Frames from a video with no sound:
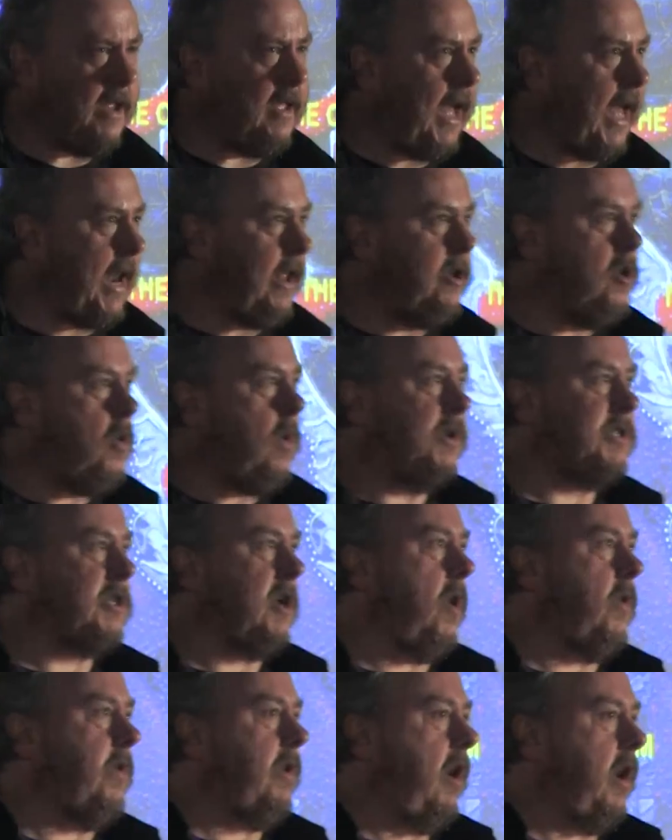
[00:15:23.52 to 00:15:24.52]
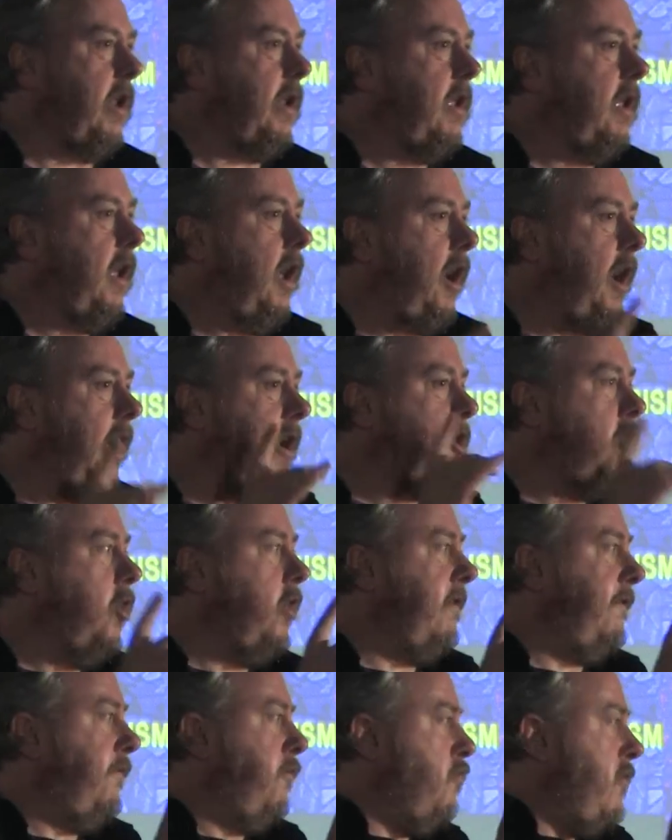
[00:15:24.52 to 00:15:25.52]
and I knew what was going on. I could
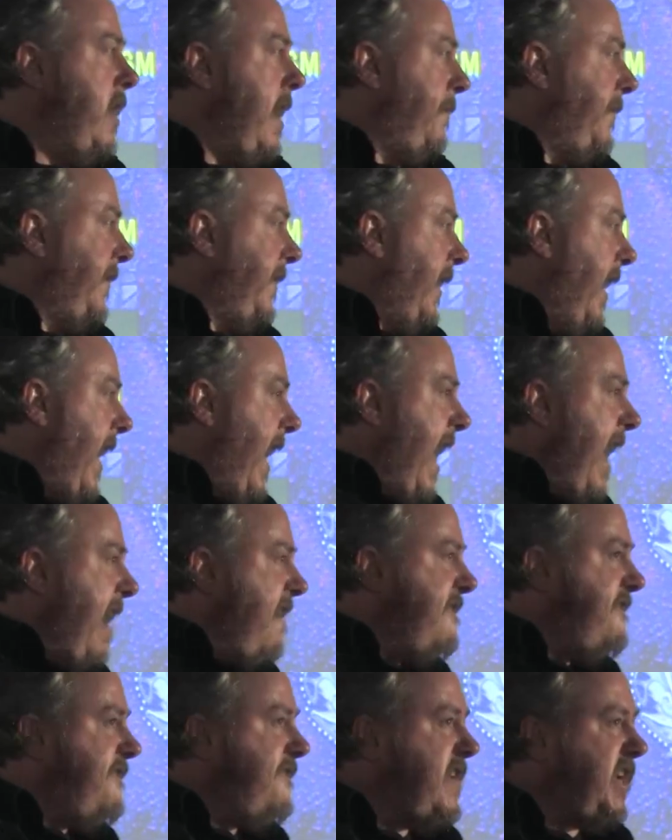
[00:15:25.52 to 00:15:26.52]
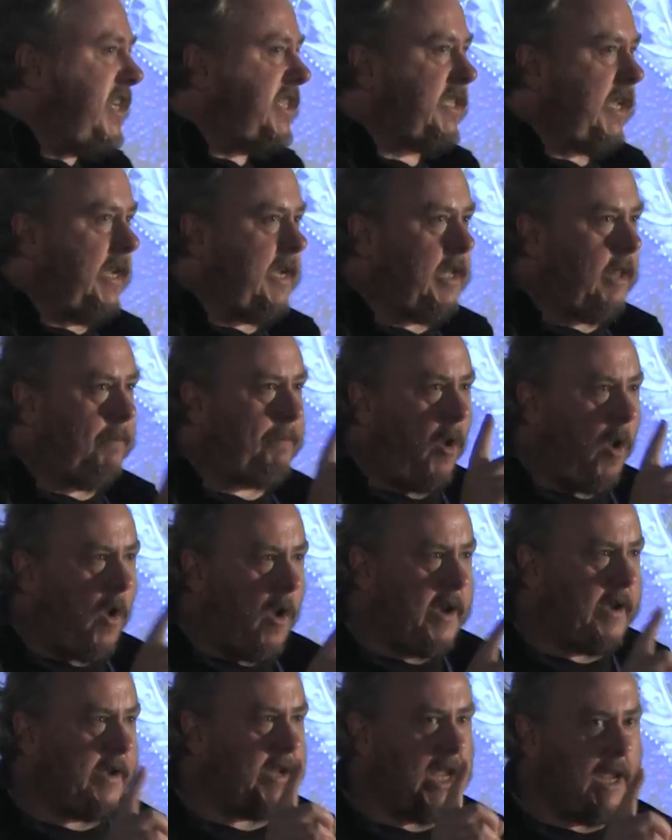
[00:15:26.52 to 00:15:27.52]
have ripped every single point
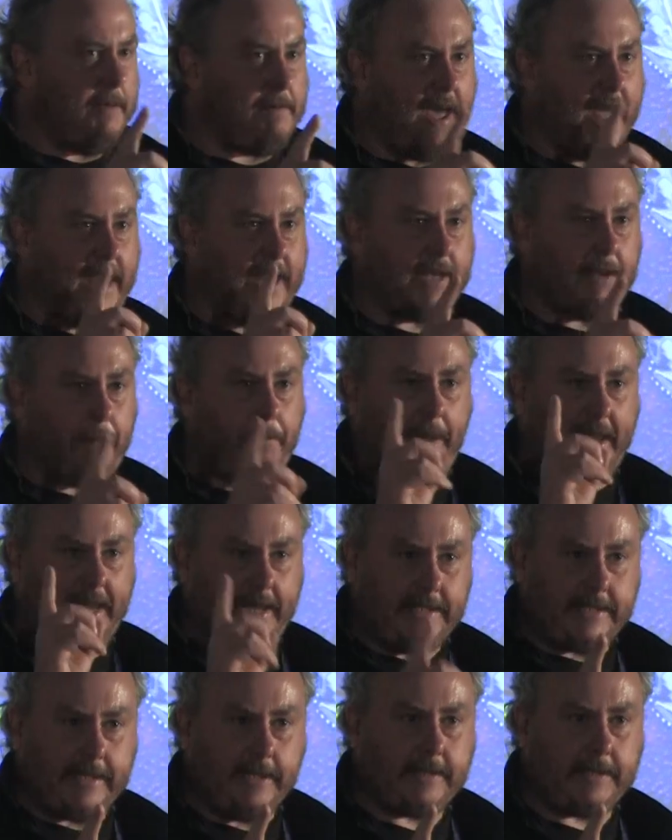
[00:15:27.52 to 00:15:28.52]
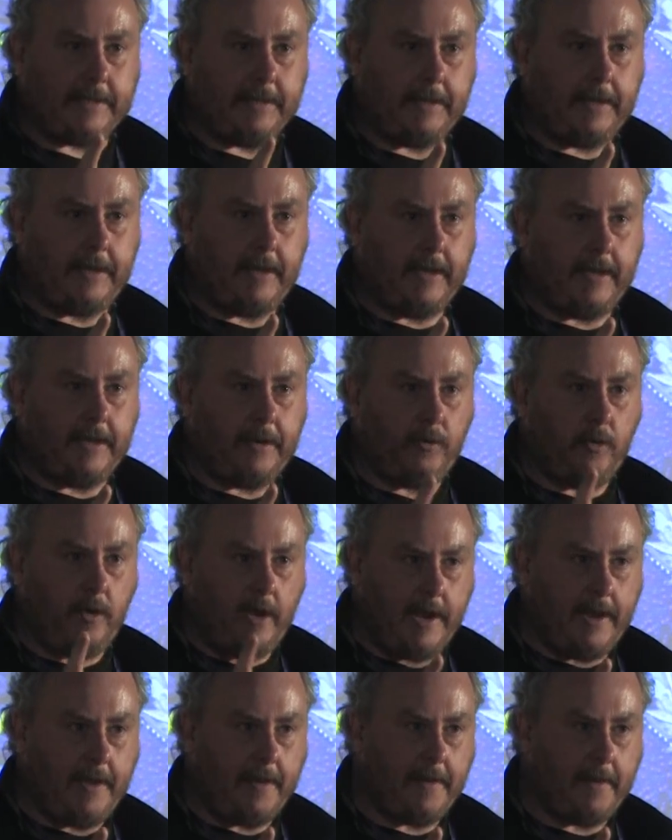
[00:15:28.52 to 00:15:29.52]
he made to pieces,
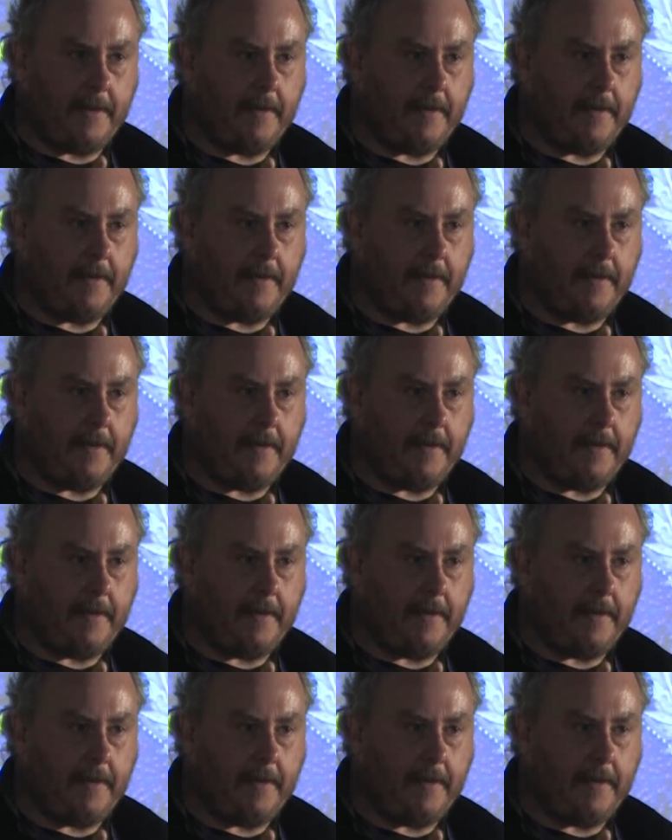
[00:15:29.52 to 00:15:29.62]
right?